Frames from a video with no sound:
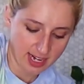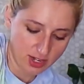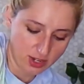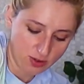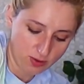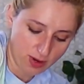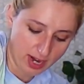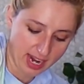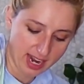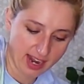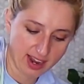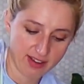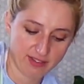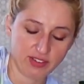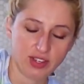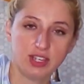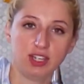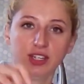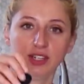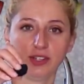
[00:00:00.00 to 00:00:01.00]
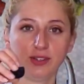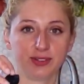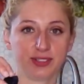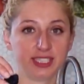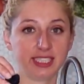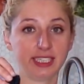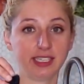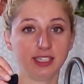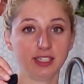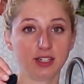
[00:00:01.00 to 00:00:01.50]
then you have your
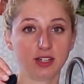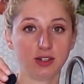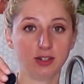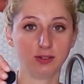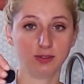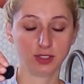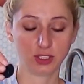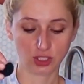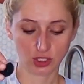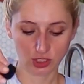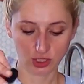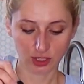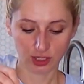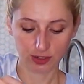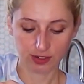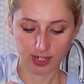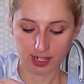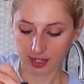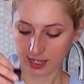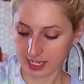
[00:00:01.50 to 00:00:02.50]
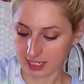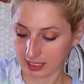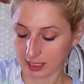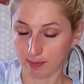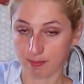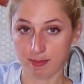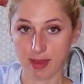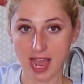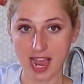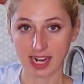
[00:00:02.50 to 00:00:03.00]
silicone stirrer.
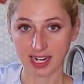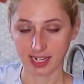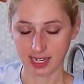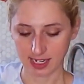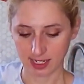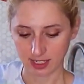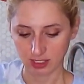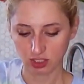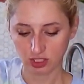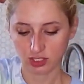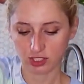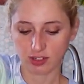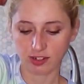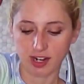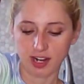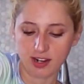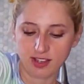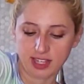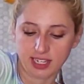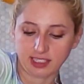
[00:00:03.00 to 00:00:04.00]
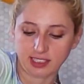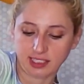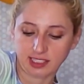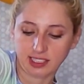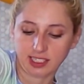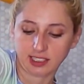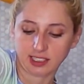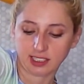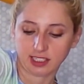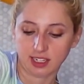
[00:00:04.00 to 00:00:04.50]
It's a magnetic stirrer
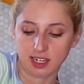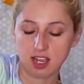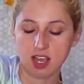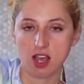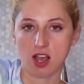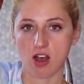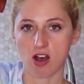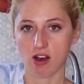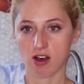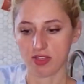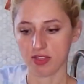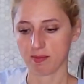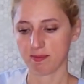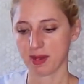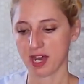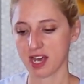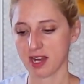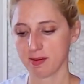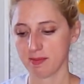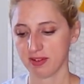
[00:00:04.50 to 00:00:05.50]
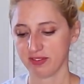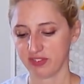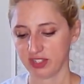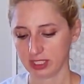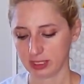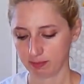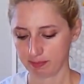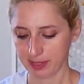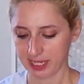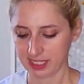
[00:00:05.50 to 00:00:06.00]
that sits on the bottom of
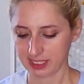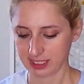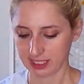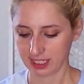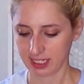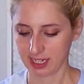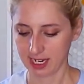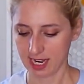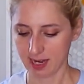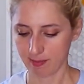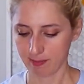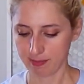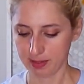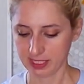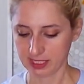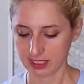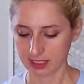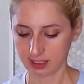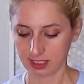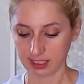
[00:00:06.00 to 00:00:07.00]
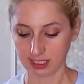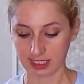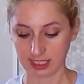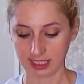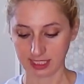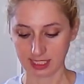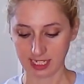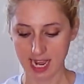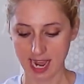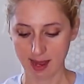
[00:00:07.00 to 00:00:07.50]
this basin and basically
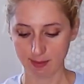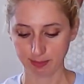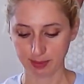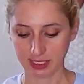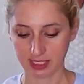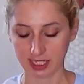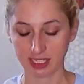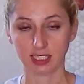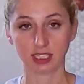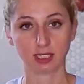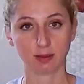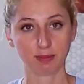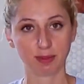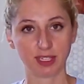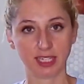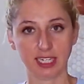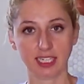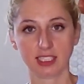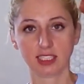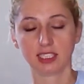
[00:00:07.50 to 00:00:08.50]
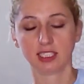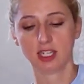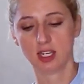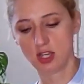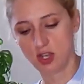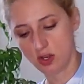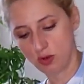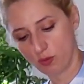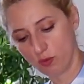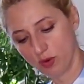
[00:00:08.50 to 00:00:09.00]
snaps into place.
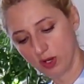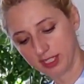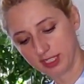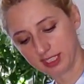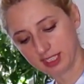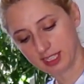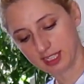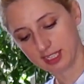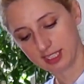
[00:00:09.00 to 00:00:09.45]
Once